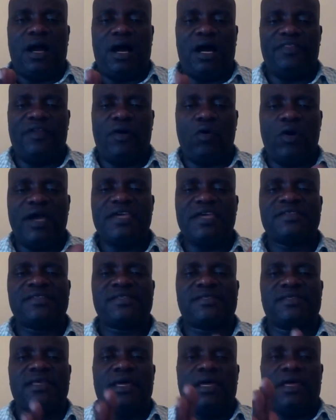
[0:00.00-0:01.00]

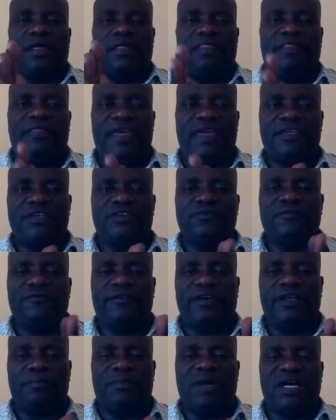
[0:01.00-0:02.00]
Otherwise, thank you
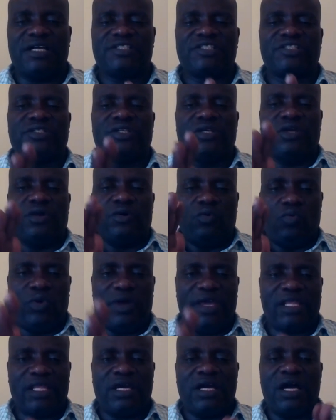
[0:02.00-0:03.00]
very much.
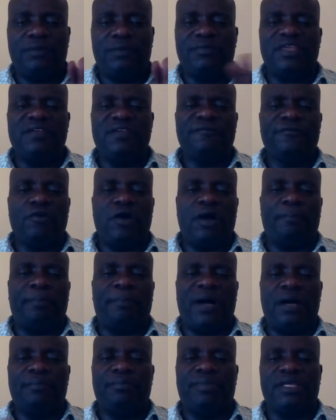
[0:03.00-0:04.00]
Welcome. If you are
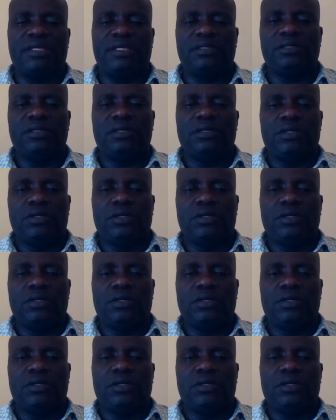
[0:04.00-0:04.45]
pumping